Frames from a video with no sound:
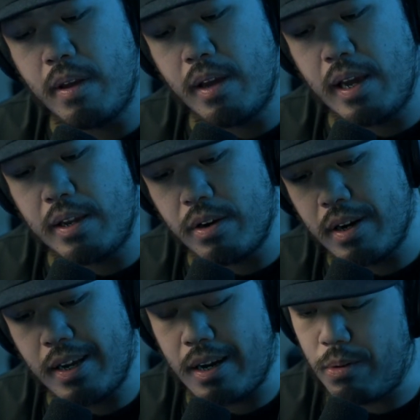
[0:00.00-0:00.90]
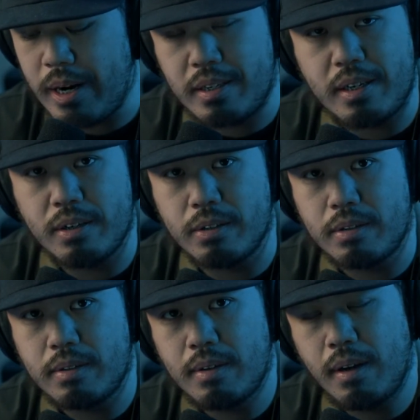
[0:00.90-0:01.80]
And you're going to get great
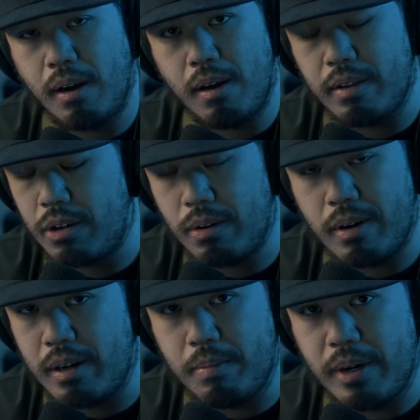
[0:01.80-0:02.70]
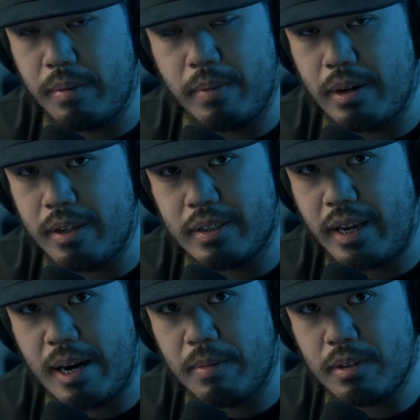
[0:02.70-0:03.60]
deals on the current mirrorless
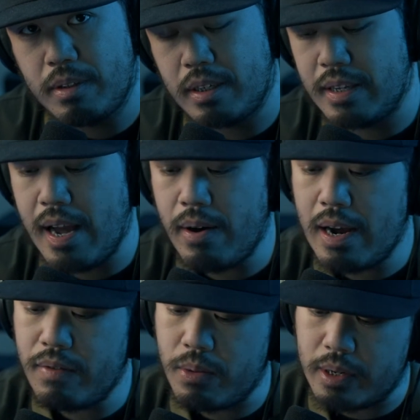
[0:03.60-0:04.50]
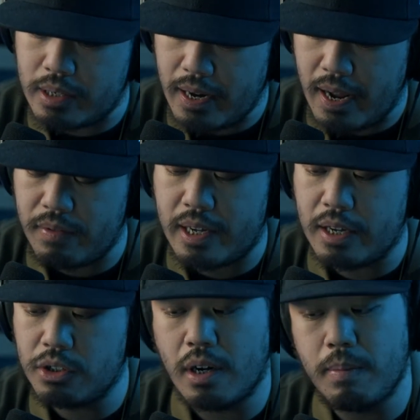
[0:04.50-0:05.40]
cameras, because now everyone's going to have to
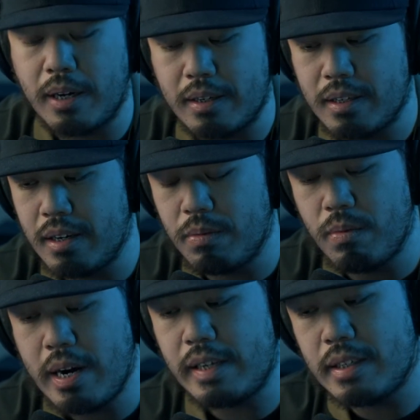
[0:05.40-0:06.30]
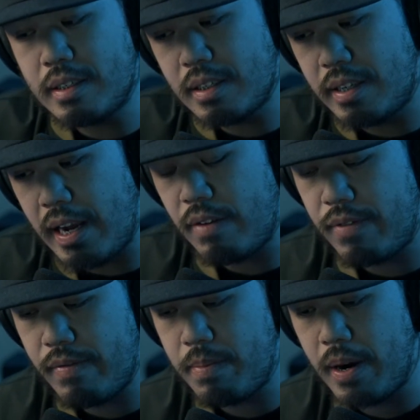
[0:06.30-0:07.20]
catch up. Like I said, it raises the standard
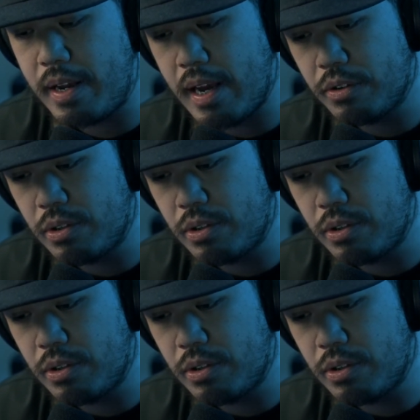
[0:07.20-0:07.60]
for everybody else.